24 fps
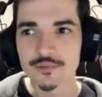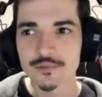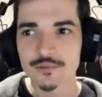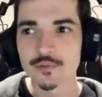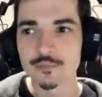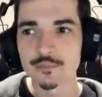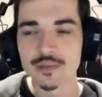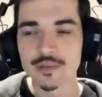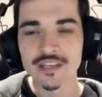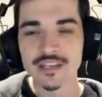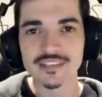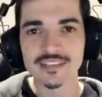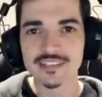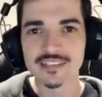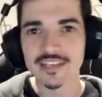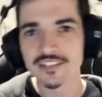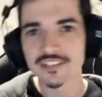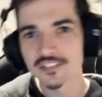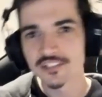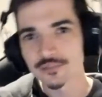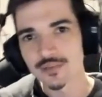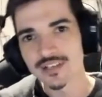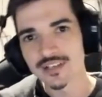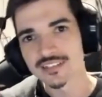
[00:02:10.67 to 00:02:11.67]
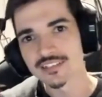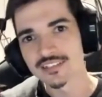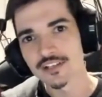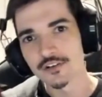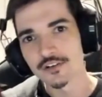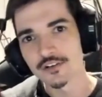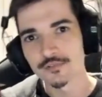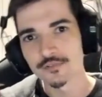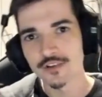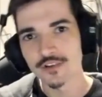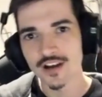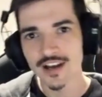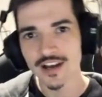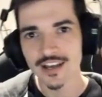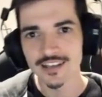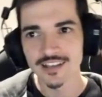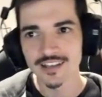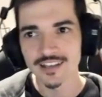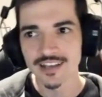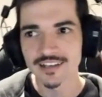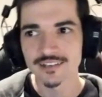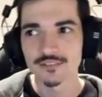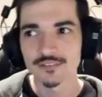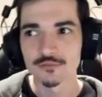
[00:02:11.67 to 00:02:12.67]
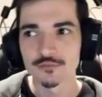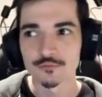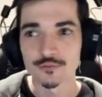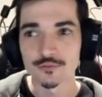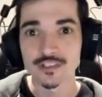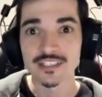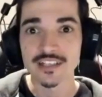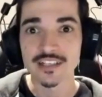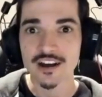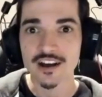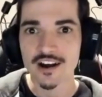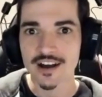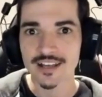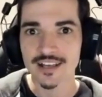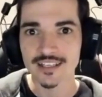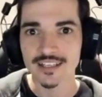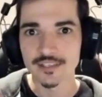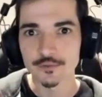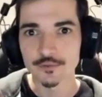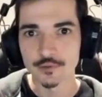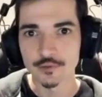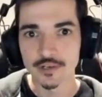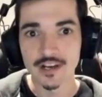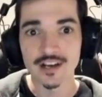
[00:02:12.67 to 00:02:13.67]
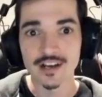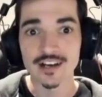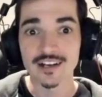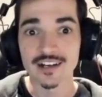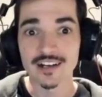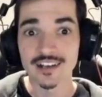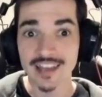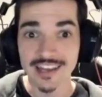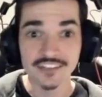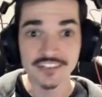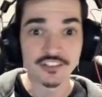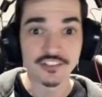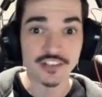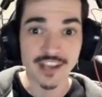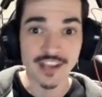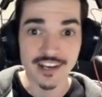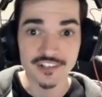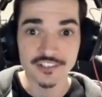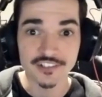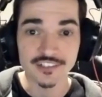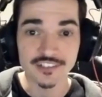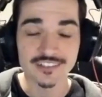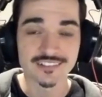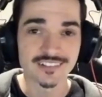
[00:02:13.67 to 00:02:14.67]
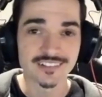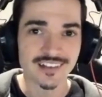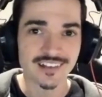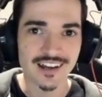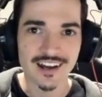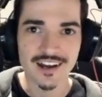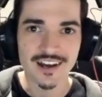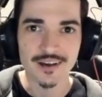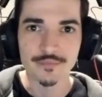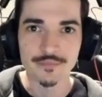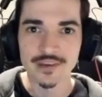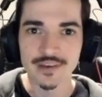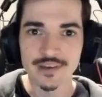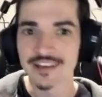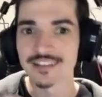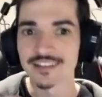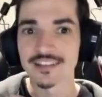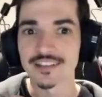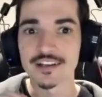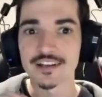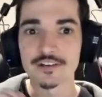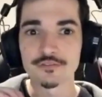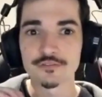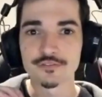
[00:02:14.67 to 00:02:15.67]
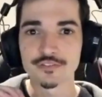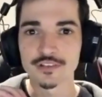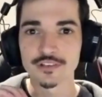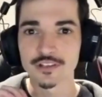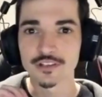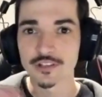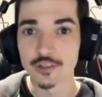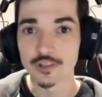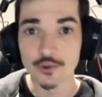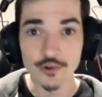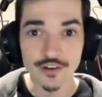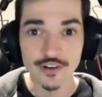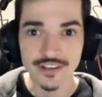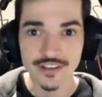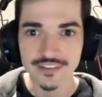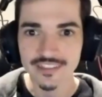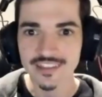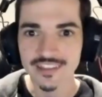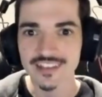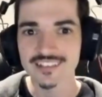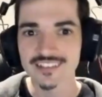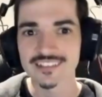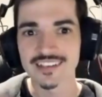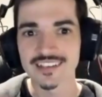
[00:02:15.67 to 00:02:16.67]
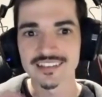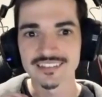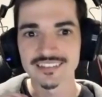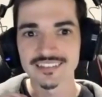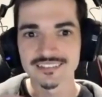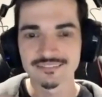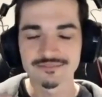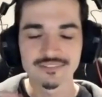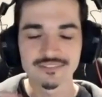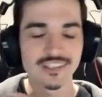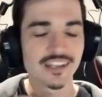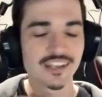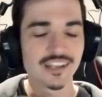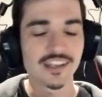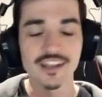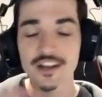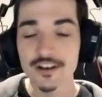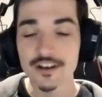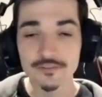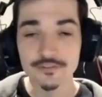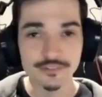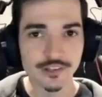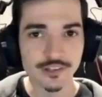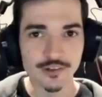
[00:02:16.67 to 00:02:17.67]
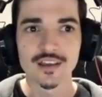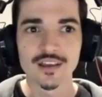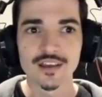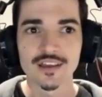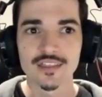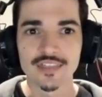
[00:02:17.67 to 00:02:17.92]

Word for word: Being a teacher myself, I like really highly regard education um, and I love learning things. I love learning.